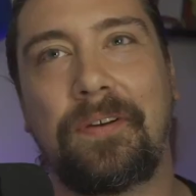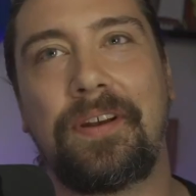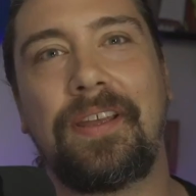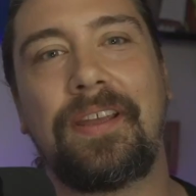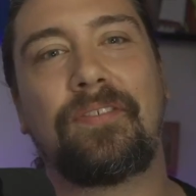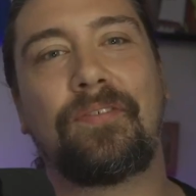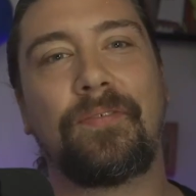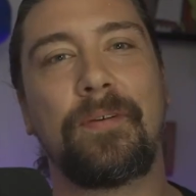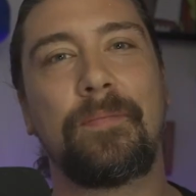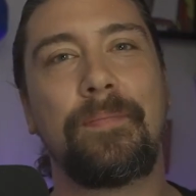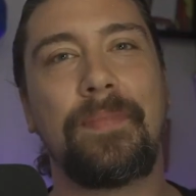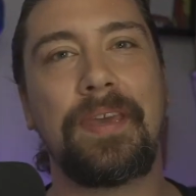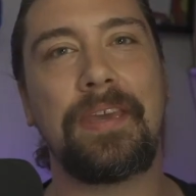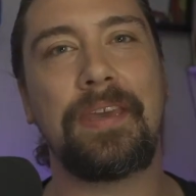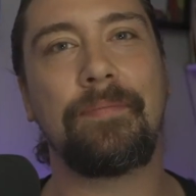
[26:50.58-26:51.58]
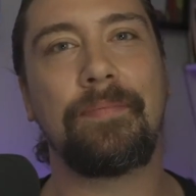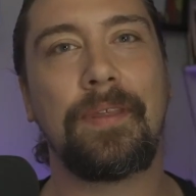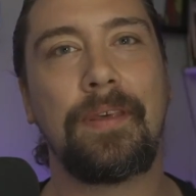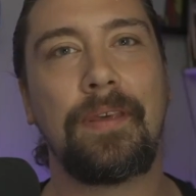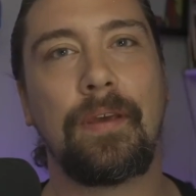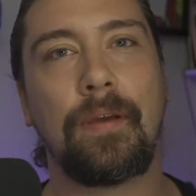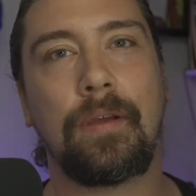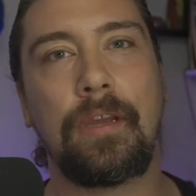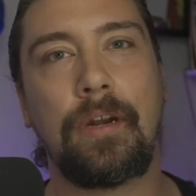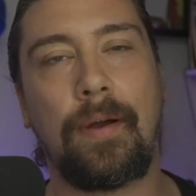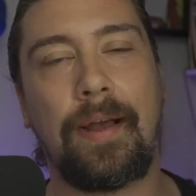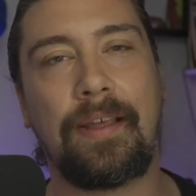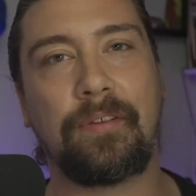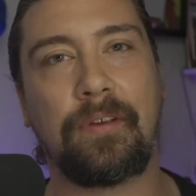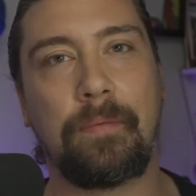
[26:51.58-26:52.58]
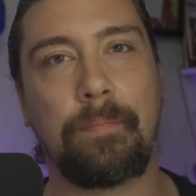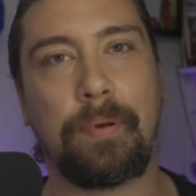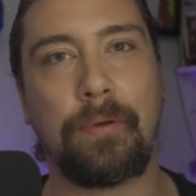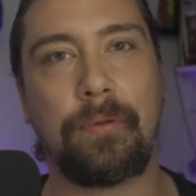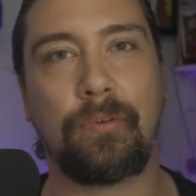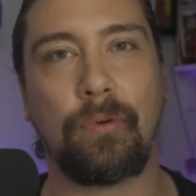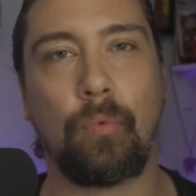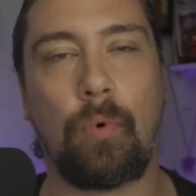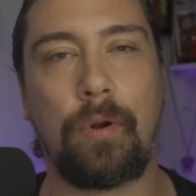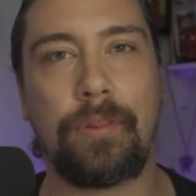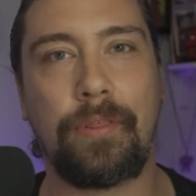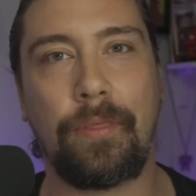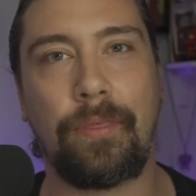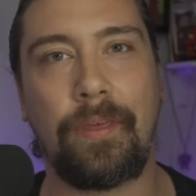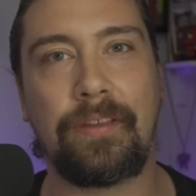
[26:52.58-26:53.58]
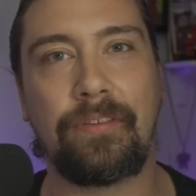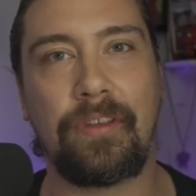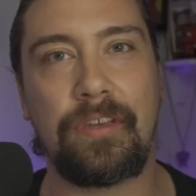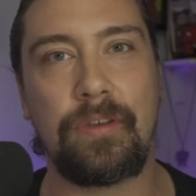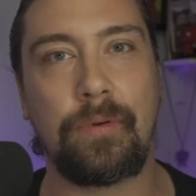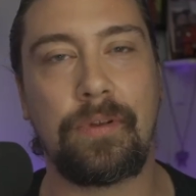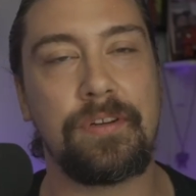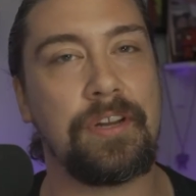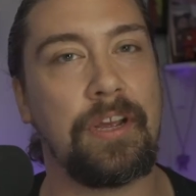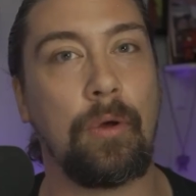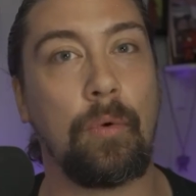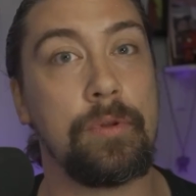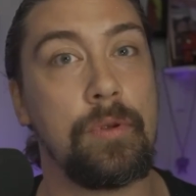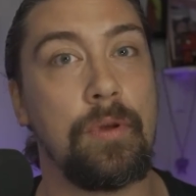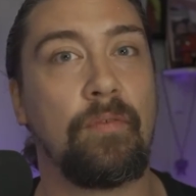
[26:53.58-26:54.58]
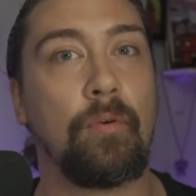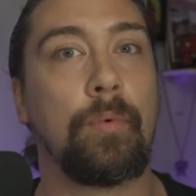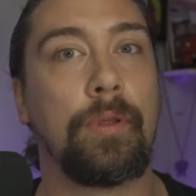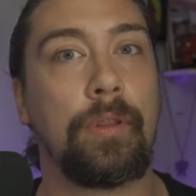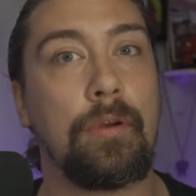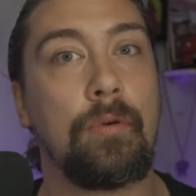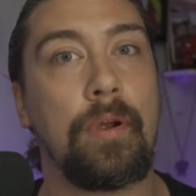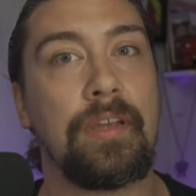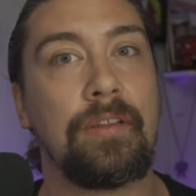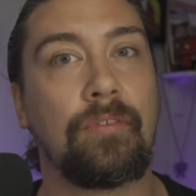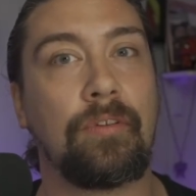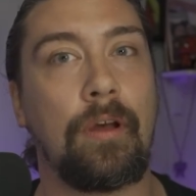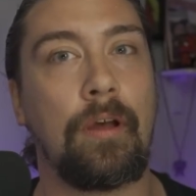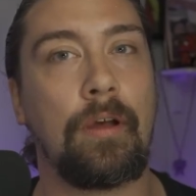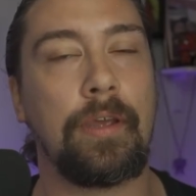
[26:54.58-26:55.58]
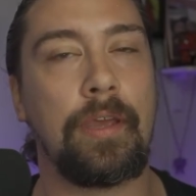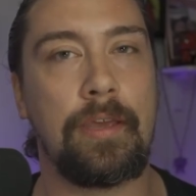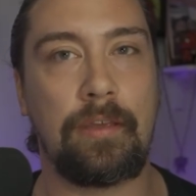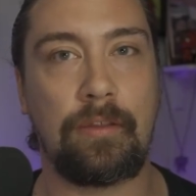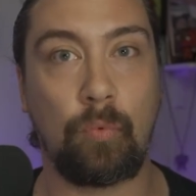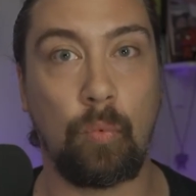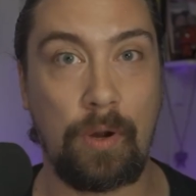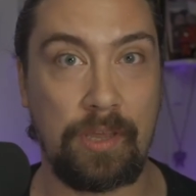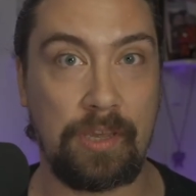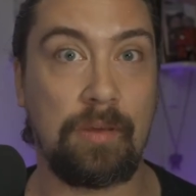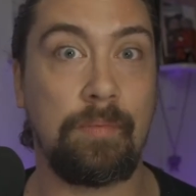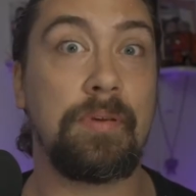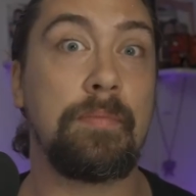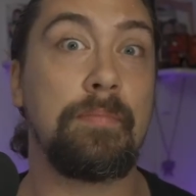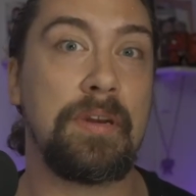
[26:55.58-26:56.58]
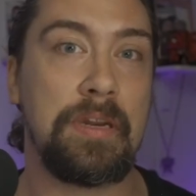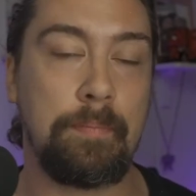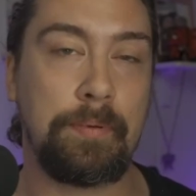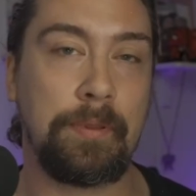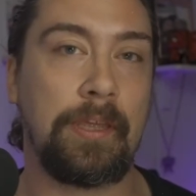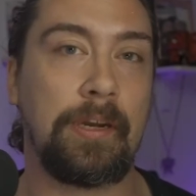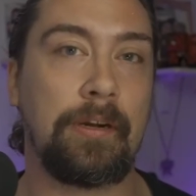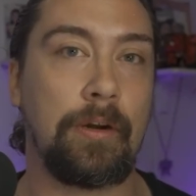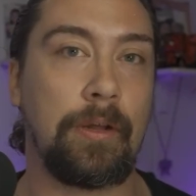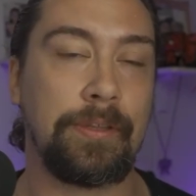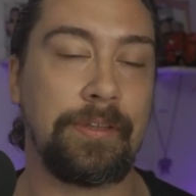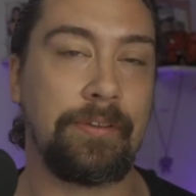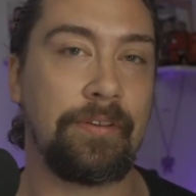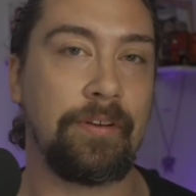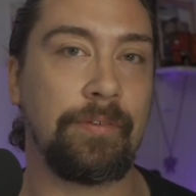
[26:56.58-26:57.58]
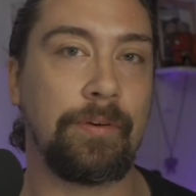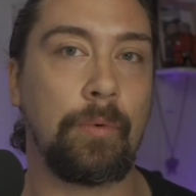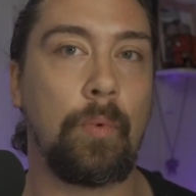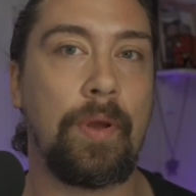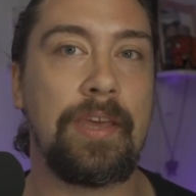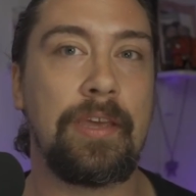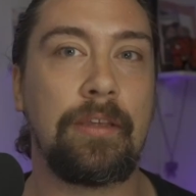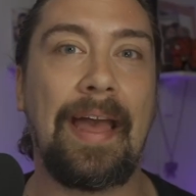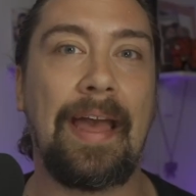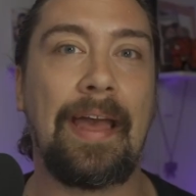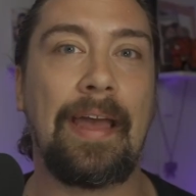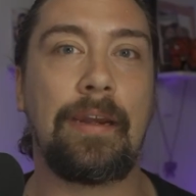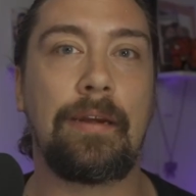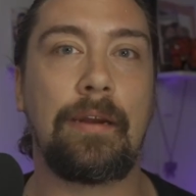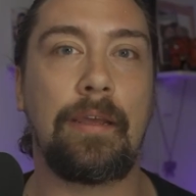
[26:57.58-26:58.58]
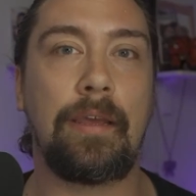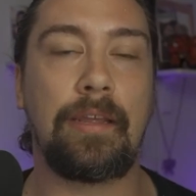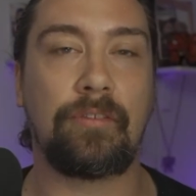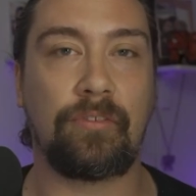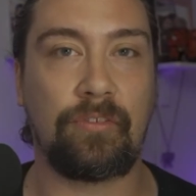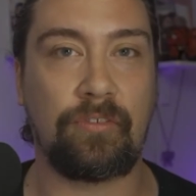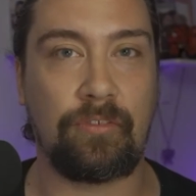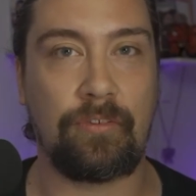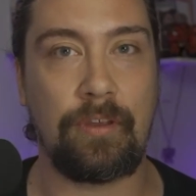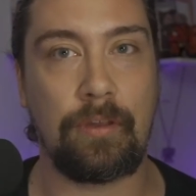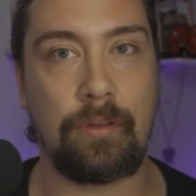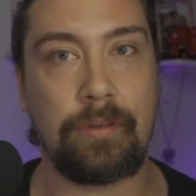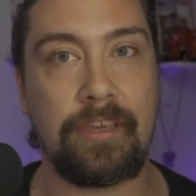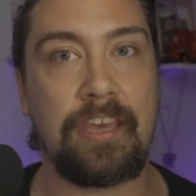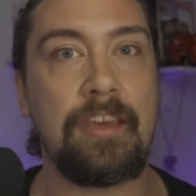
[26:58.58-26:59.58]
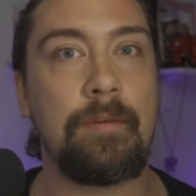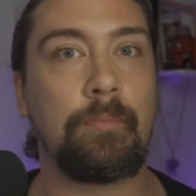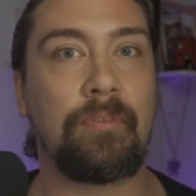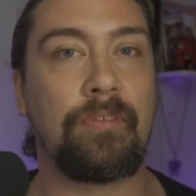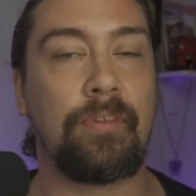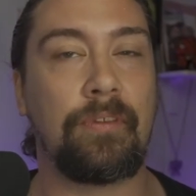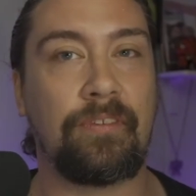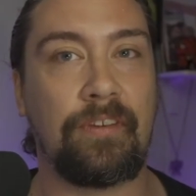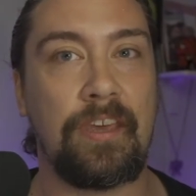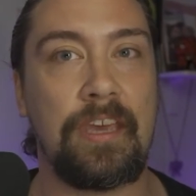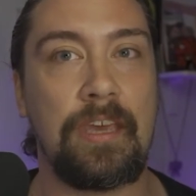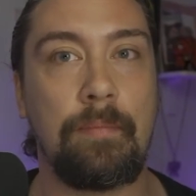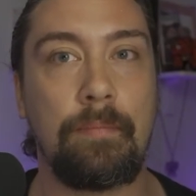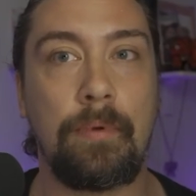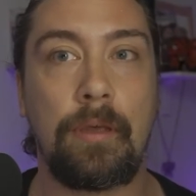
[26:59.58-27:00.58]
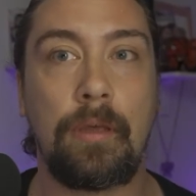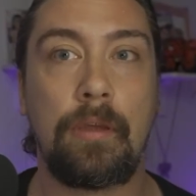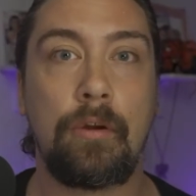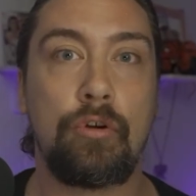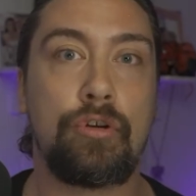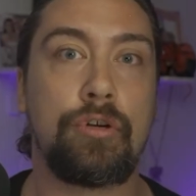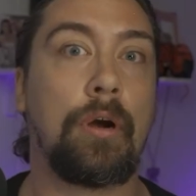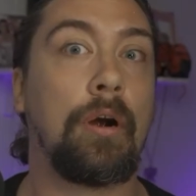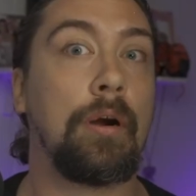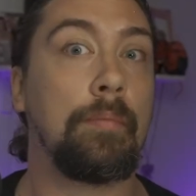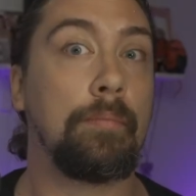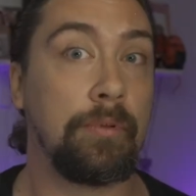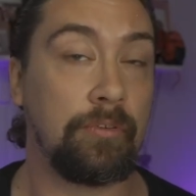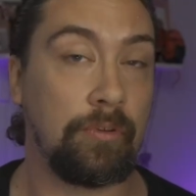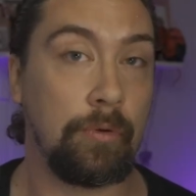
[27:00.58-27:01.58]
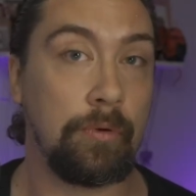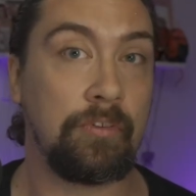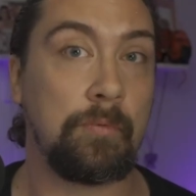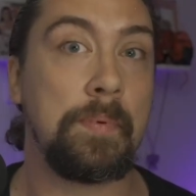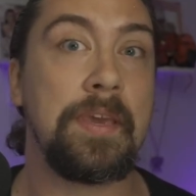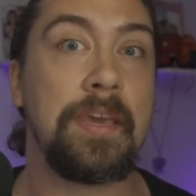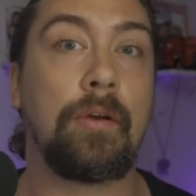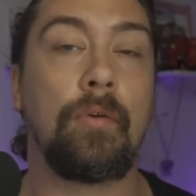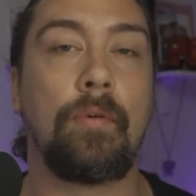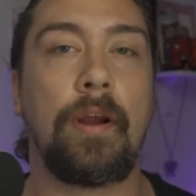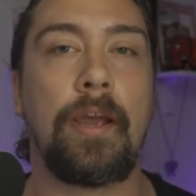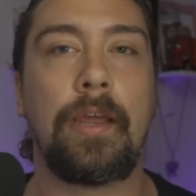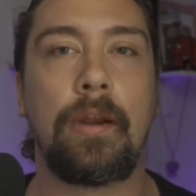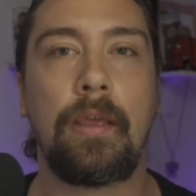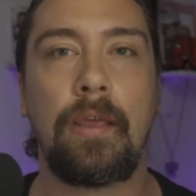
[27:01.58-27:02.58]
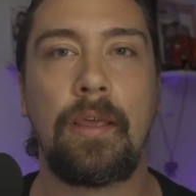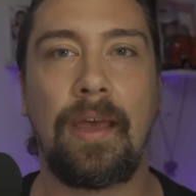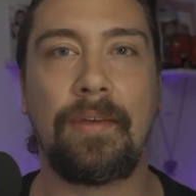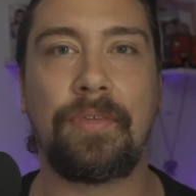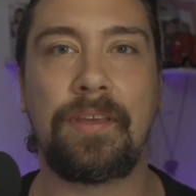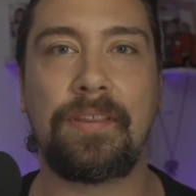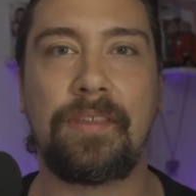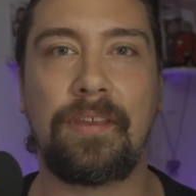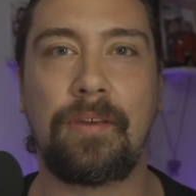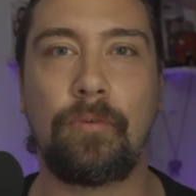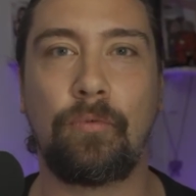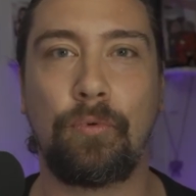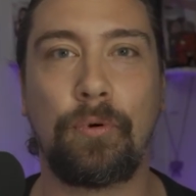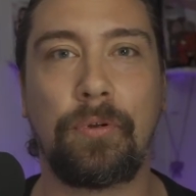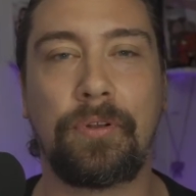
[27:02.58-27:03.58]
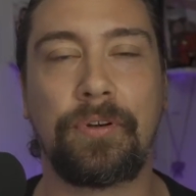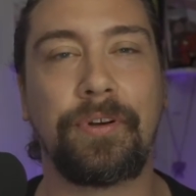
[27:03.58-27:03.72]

it's, for me, as a composer, one of the things that you can tell when you have a really great song is when it can be manipulated in all these different ways and it still keeps the same charm, so to speak, right? I think the rule in